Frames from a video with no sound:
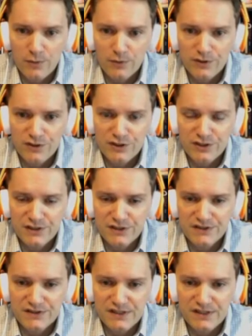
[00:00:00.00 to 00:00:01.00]
which
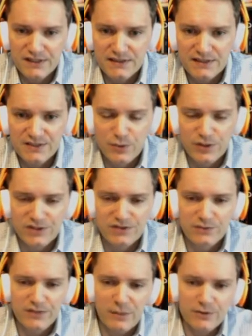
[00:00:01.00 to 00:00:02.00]
is at least putting some
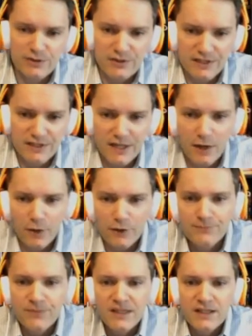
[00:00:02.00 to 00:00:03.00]
damage on that tower.
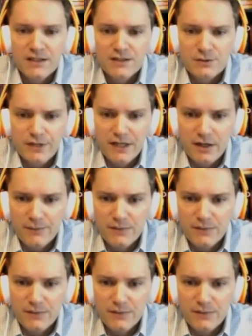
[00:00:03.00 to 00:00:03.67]
So now I'm going